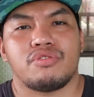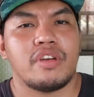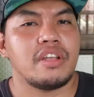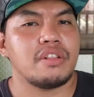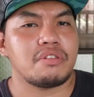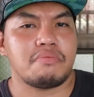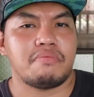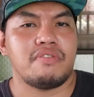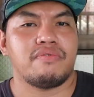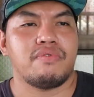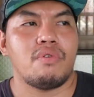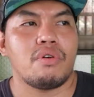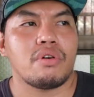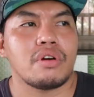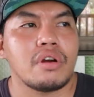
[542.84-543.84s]
a trainer
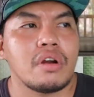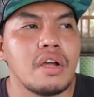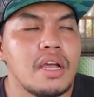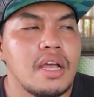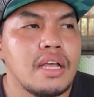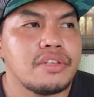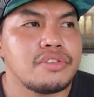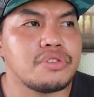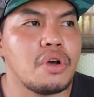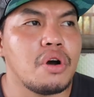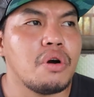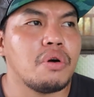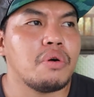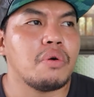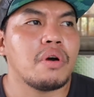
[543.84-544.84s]
before
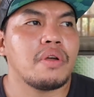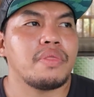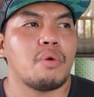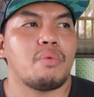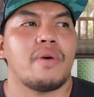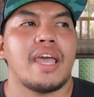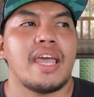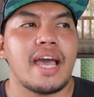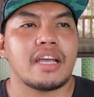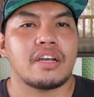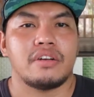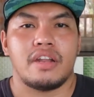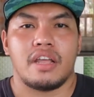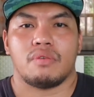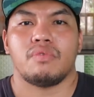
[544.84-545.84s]
so the way I
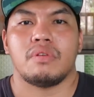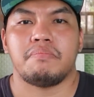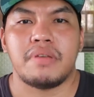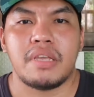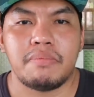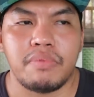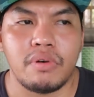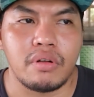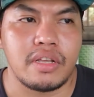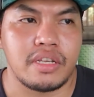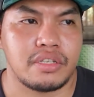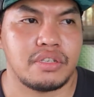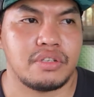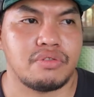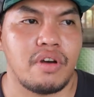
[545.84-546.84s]
connect with people
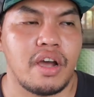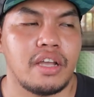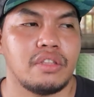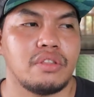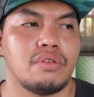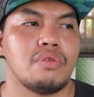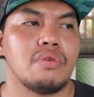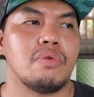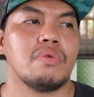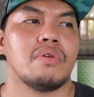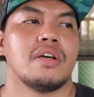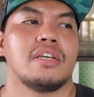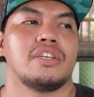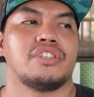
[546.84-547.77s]
is trying to